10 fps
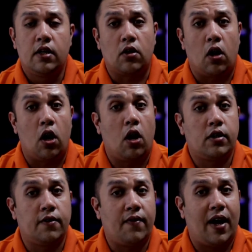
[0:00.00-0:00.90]
So
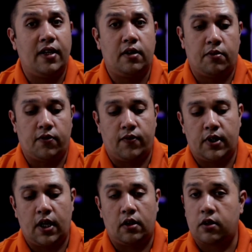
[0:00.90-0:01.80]
lots of items for
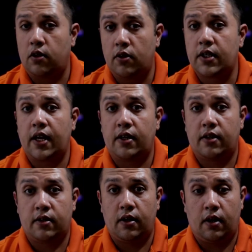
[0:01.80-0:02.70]
sale. So it looks like
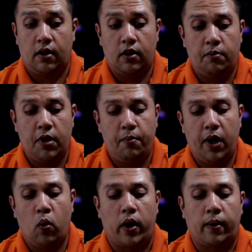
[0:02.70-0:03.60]
it's going to be a
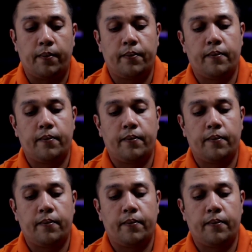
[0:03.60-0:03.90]
big one.